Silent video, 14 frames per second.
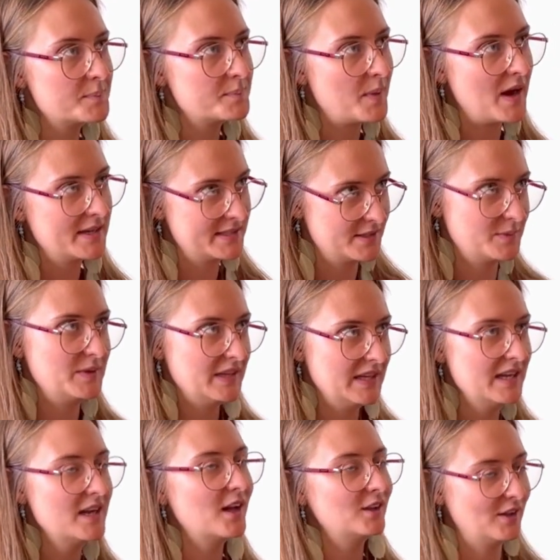
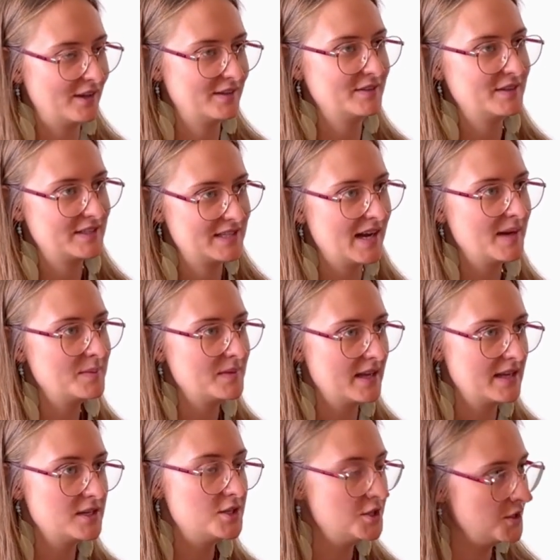possibly a lot of the time
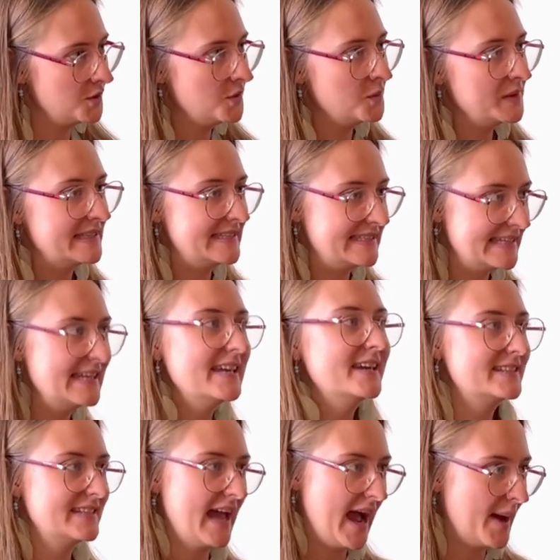they do. We see
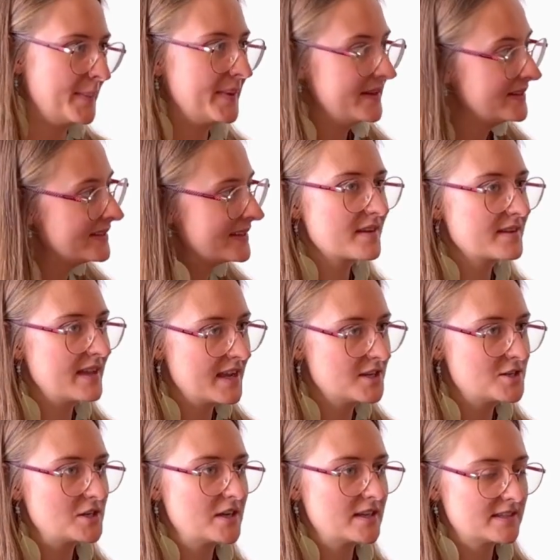it's happen.
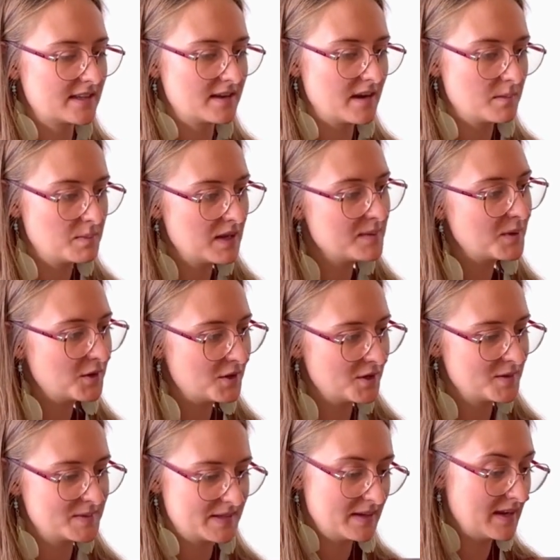Nations and people
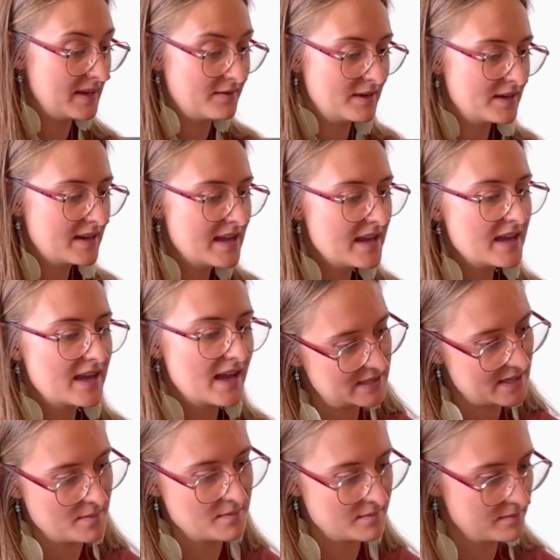groups and even
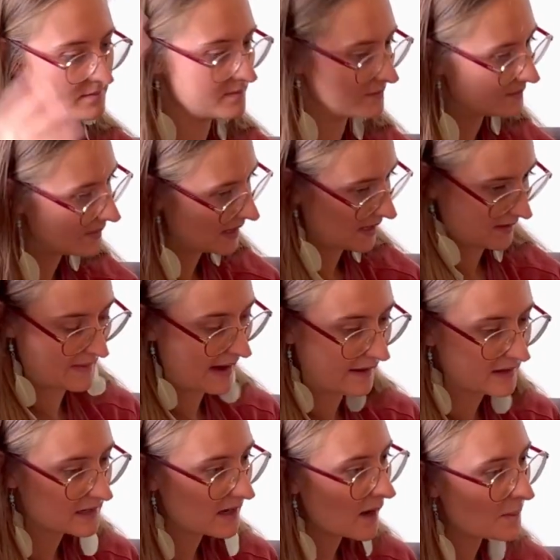some
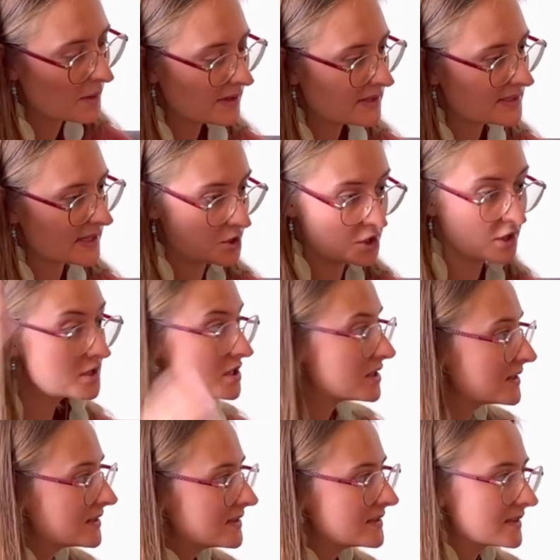married couples,
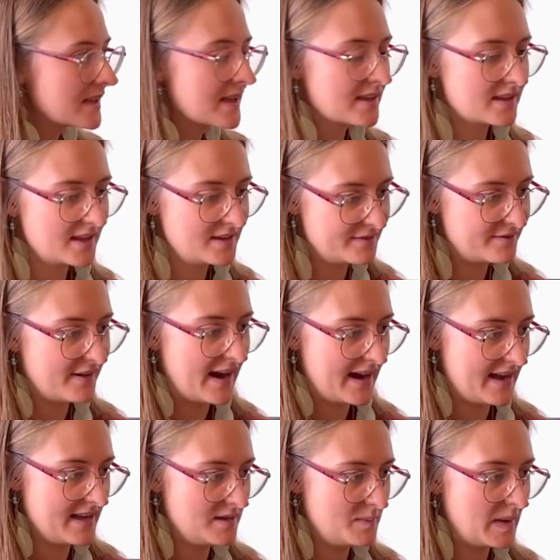churches, they
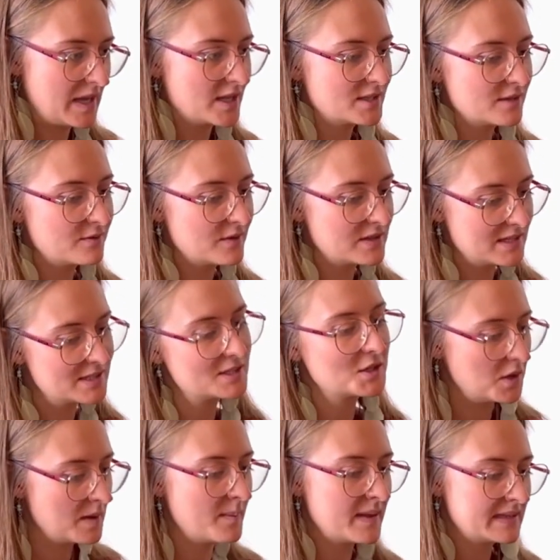divide because of
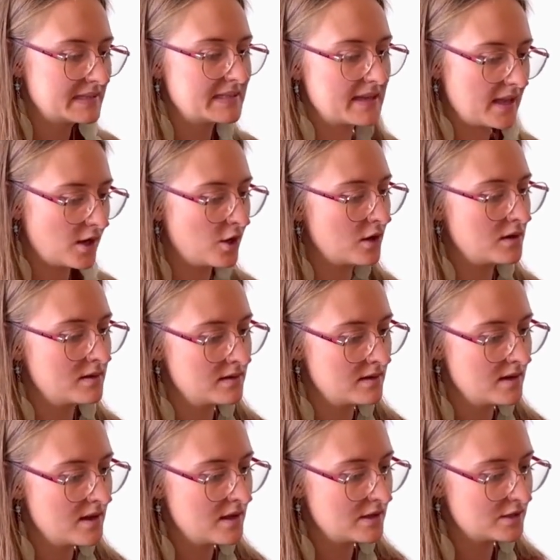disagreements that they couldn't
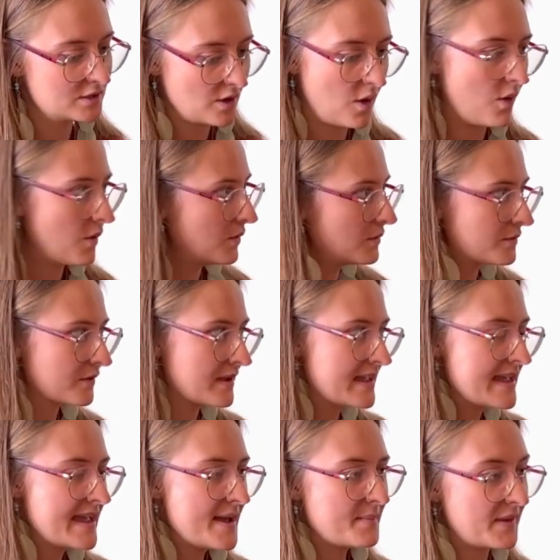solve,
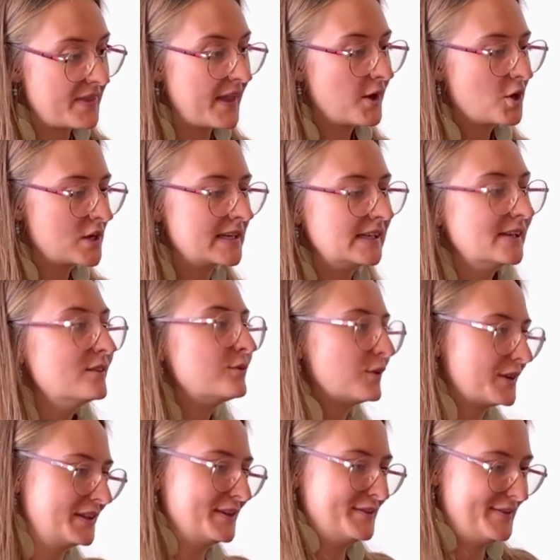but they couldn't live
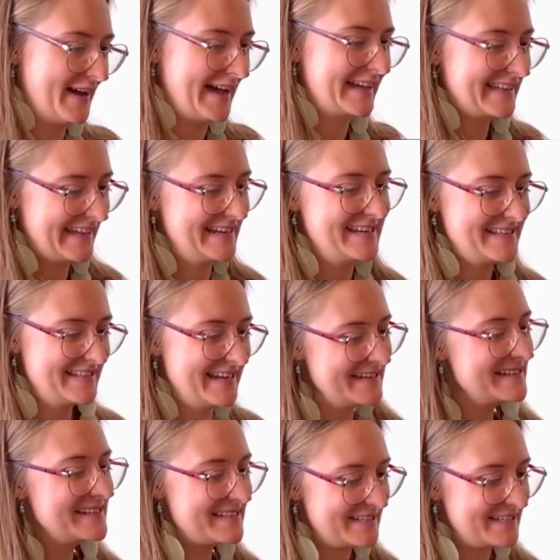with the fact that they